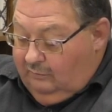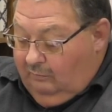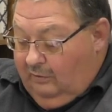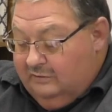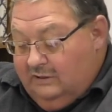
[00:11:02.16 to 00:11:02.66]
the
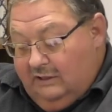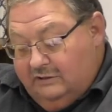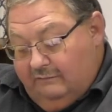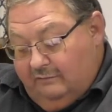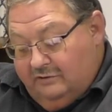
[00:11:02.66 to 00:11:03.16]
work
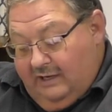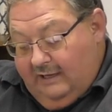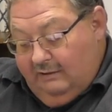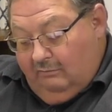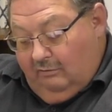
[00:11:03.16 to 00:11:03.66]
session for
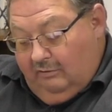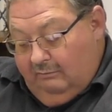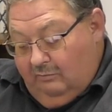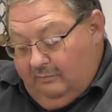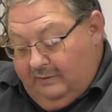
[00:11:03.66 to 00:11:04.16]

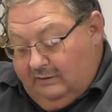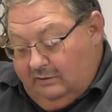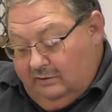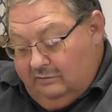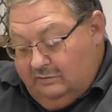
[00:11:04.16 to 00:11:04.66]
January will be
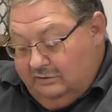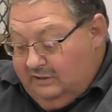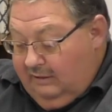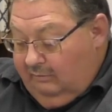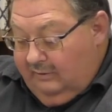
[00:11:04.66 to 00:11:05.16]
Tuesday,
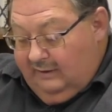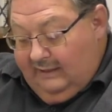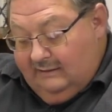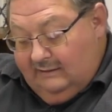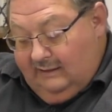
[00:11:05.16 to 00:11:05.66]
January
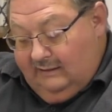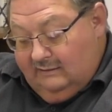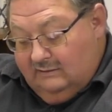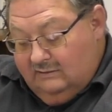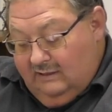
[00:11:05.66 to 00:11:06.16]
the
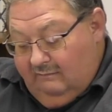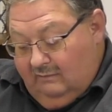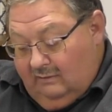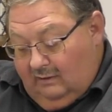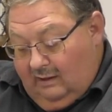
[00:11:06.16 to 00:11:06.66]
18th at 7
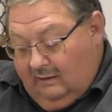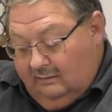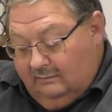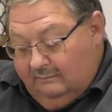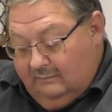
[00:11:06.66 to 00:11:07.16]

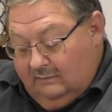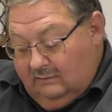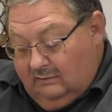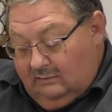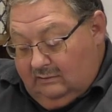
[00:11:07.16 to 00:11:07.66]
o'clock.
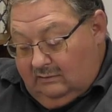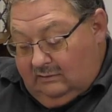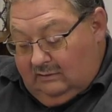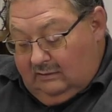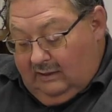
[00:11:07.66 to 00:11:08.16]

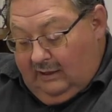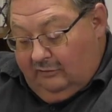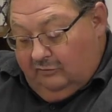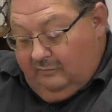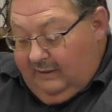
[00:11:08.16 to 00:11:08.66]
The
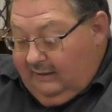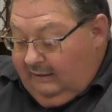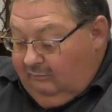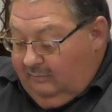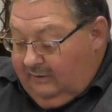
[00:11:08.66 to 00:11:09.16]
council
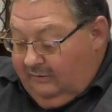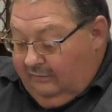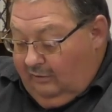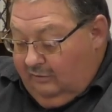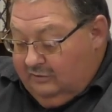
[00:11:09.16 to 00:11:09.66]
meeting will be
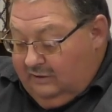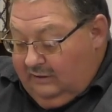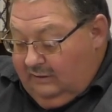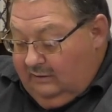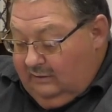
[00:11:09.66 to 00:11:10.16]

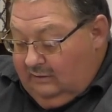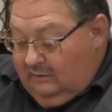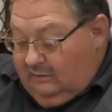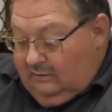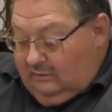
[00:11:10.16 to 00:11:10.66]
Thursday,
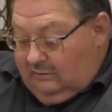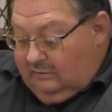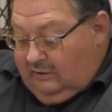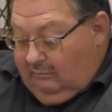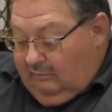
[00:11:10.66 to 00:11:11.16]

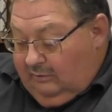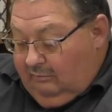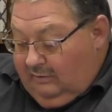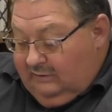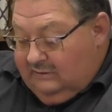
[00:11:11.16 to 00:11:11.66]
January
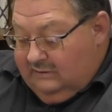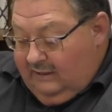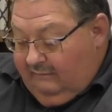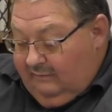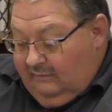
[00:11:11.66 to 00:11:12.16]

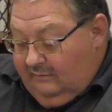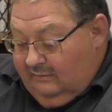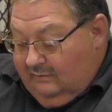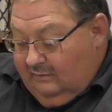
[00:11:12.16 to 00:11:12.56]
27th,